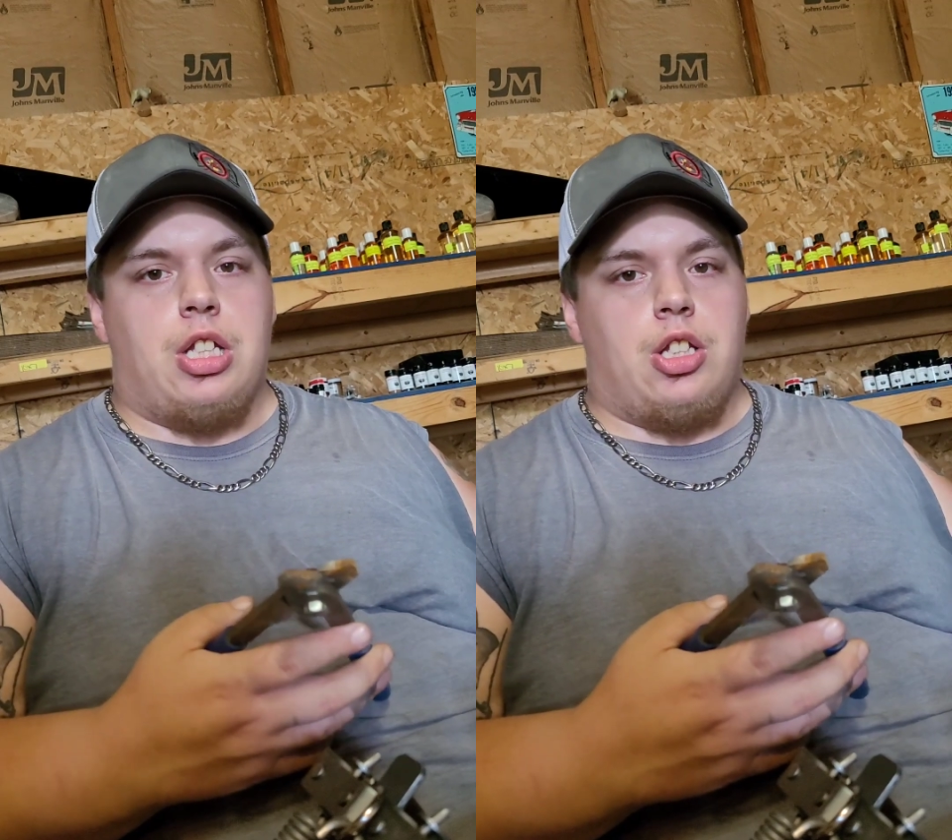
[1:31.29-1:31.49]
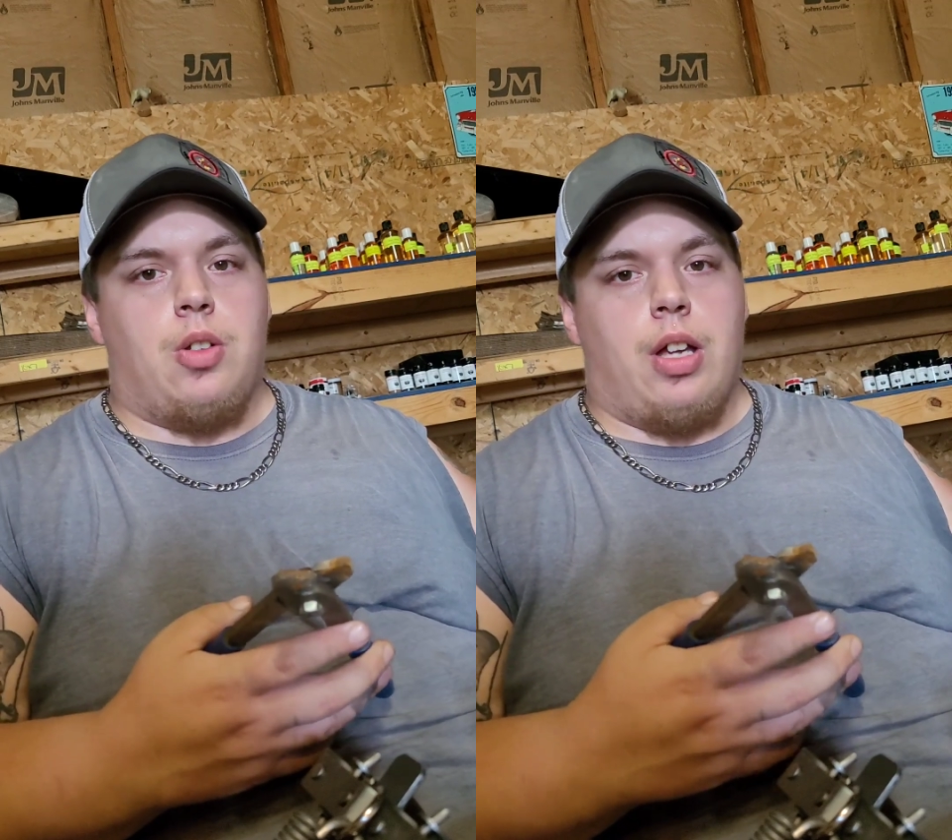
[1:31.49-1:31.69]

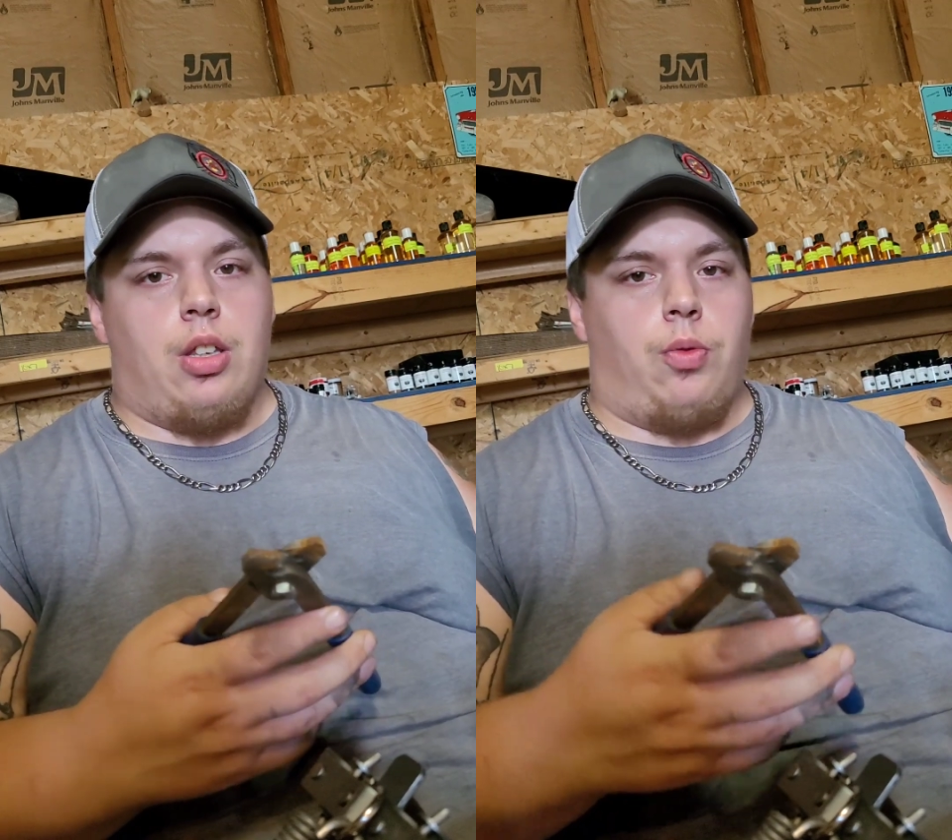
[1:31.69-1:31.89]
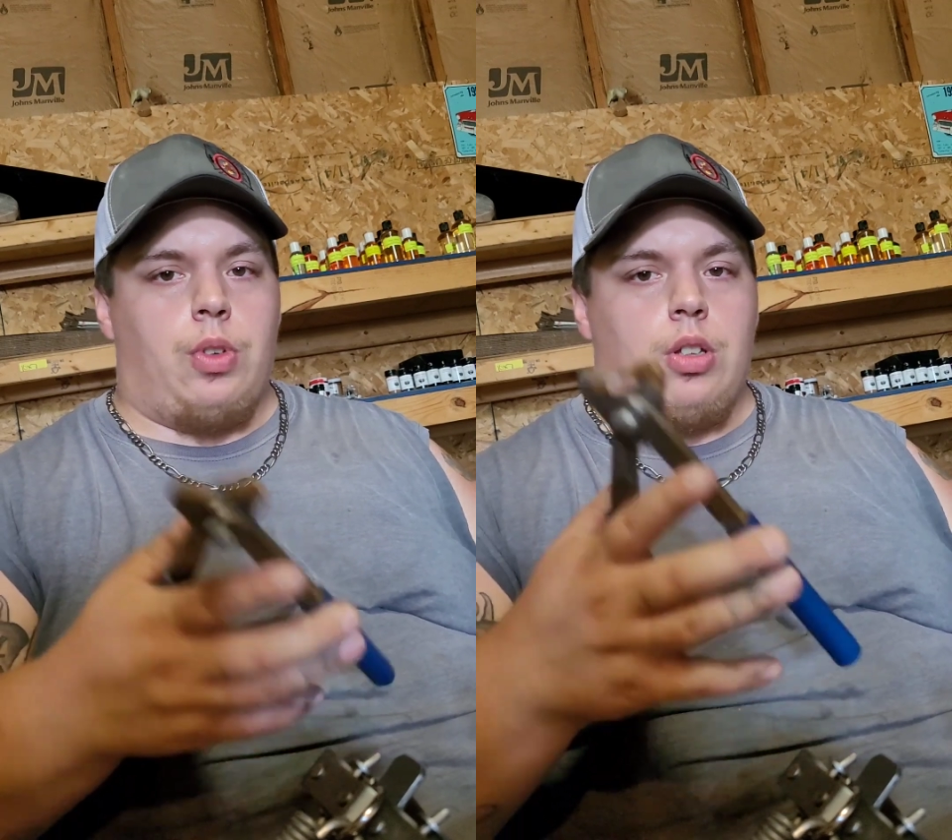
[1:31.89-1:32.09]
need to do out in
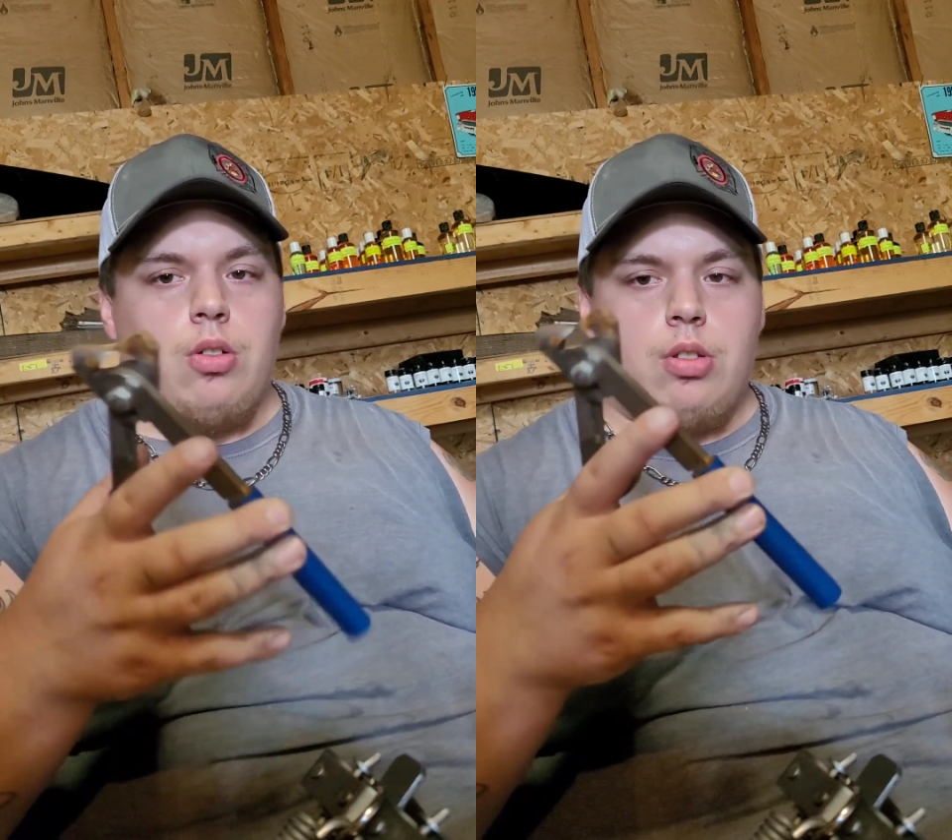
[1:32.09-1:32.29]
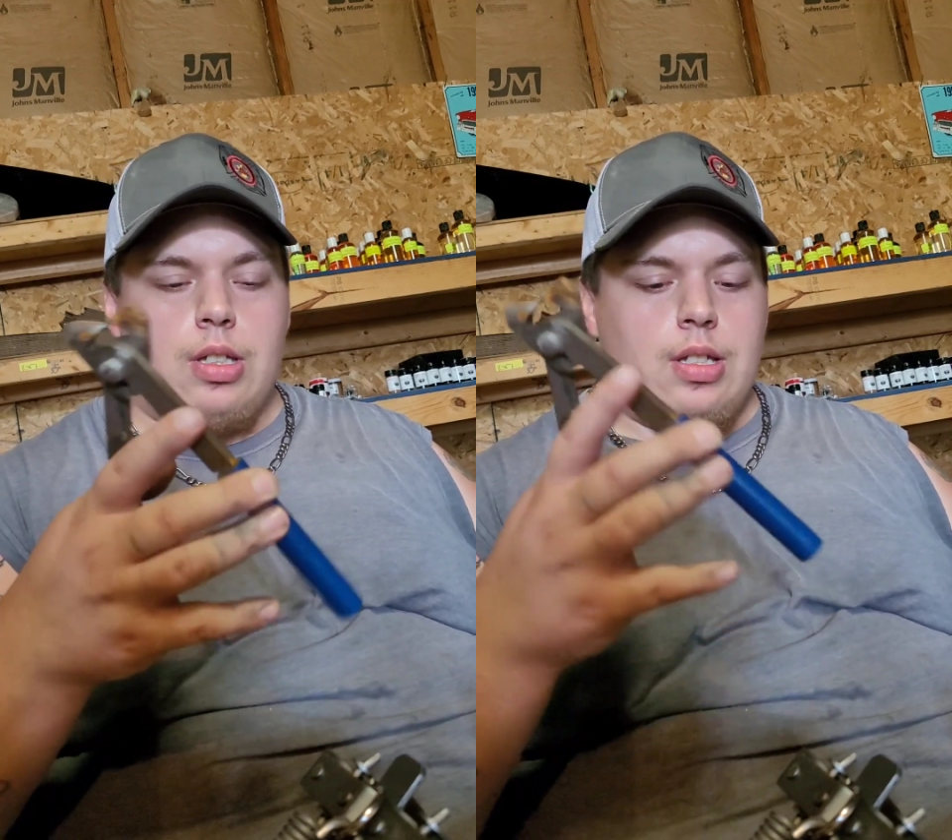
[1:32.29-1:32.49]
the
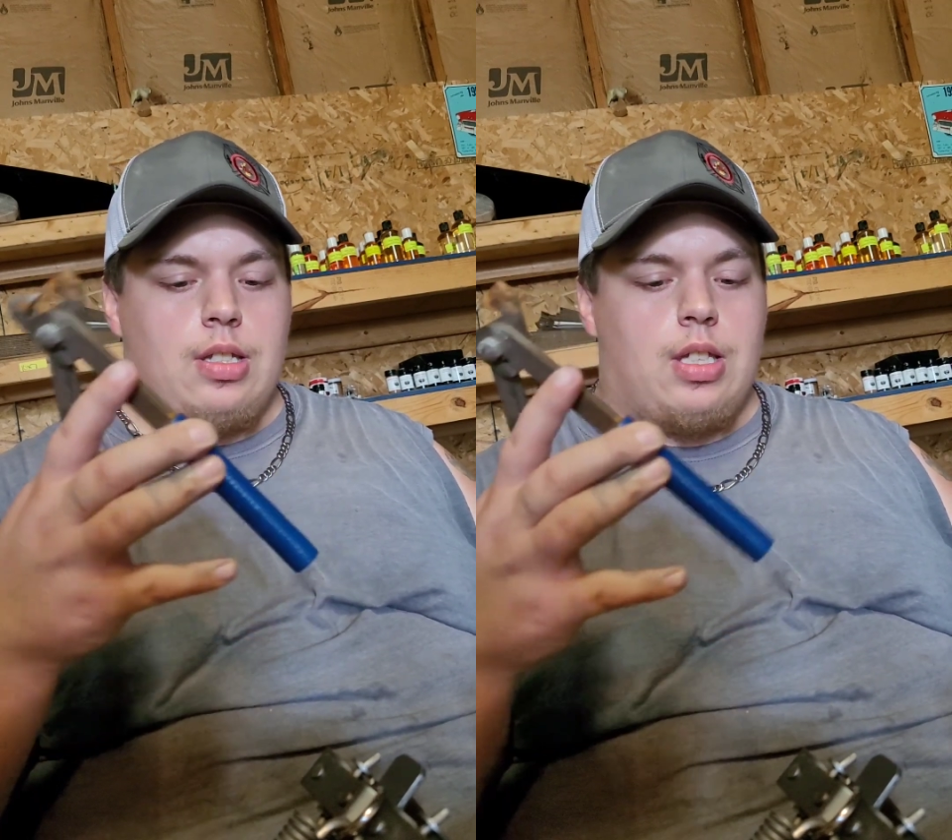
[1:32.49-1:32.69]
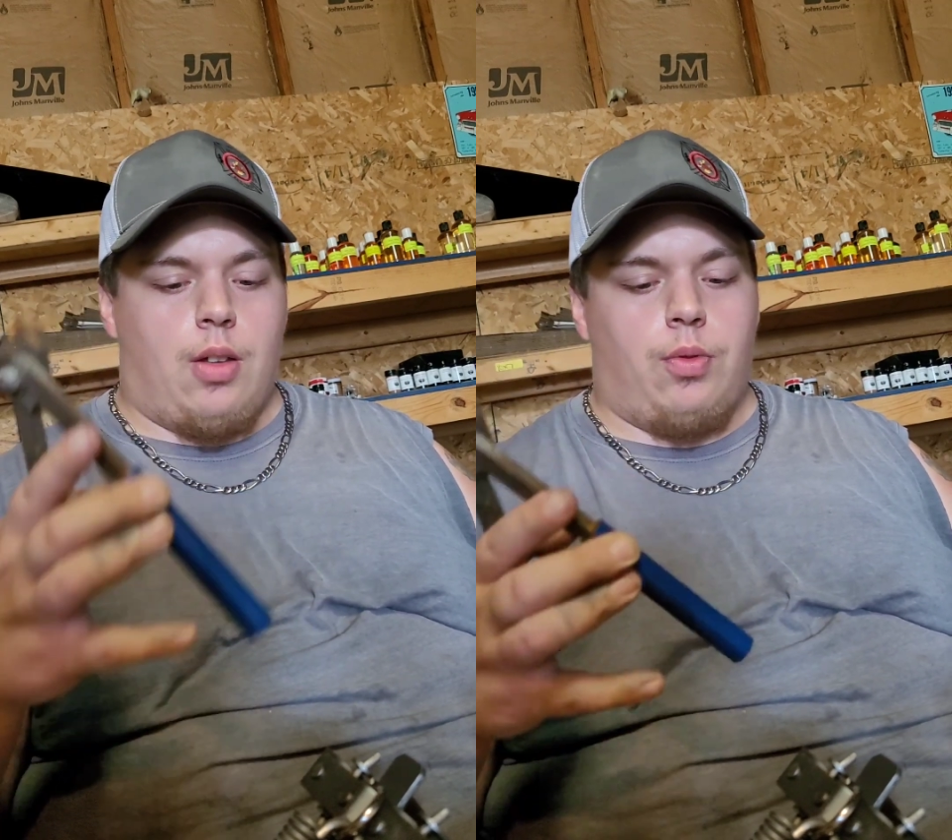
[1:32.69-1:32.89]
field, this is
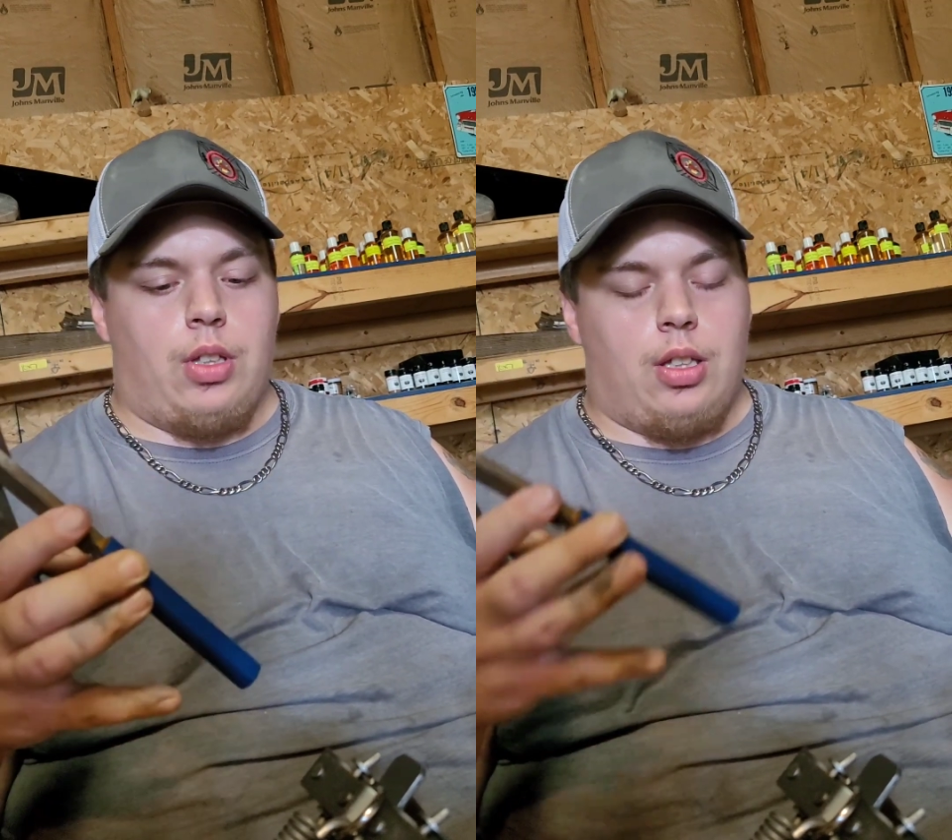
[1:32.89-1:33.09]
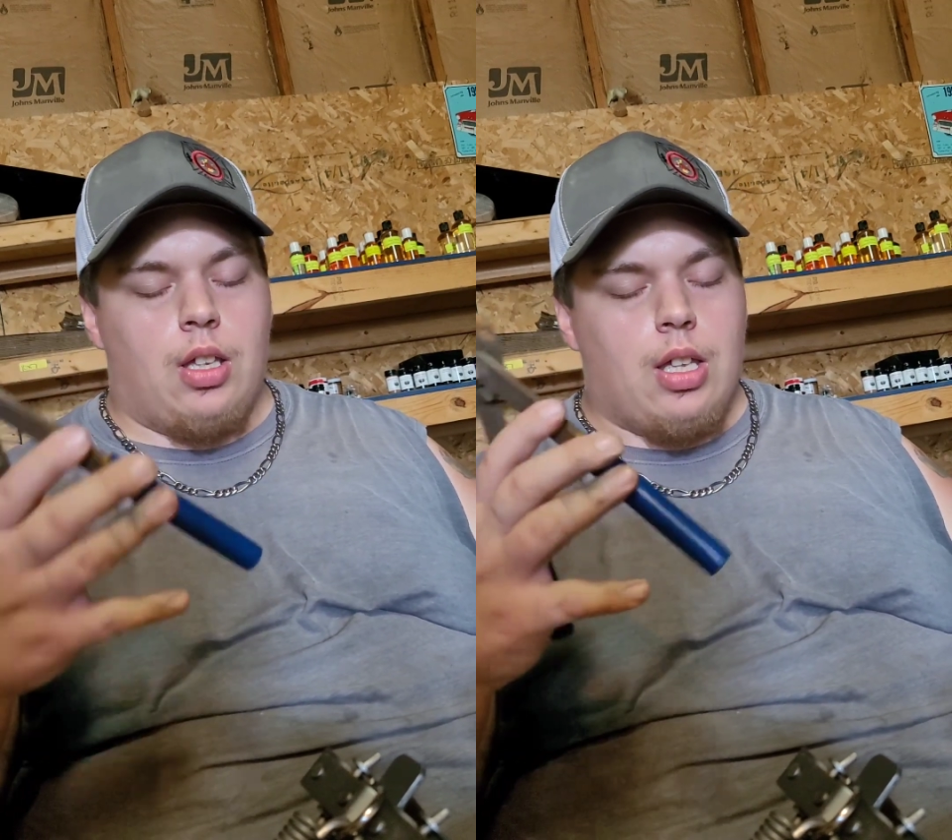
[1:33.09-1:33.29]

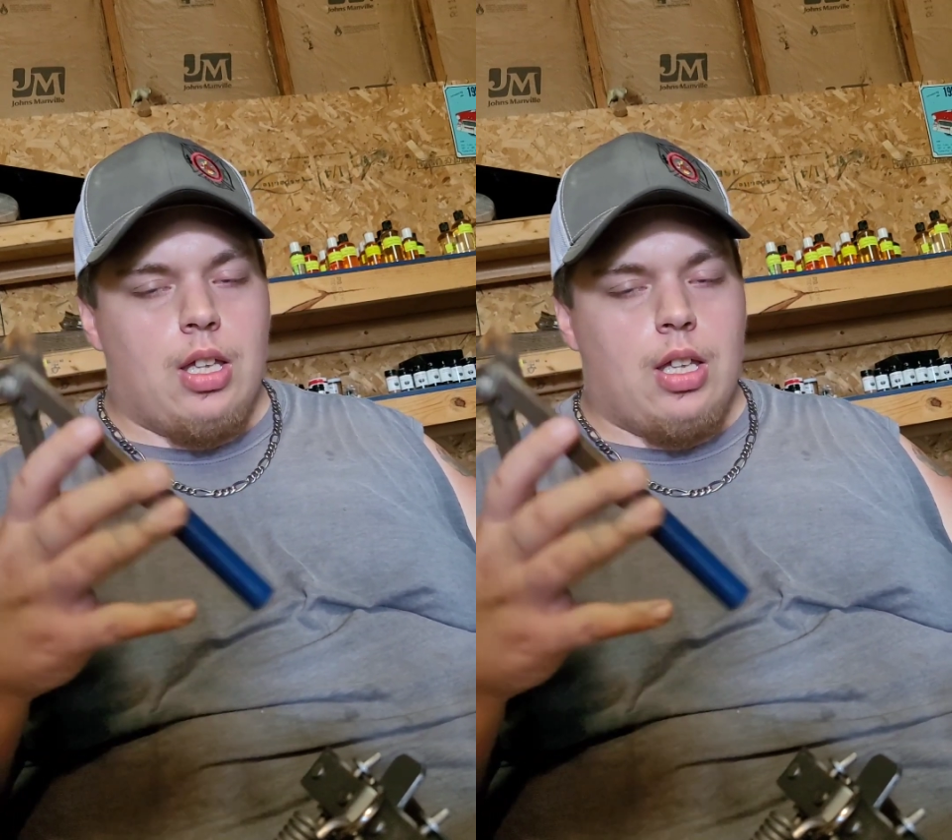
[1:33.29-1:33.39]
definitely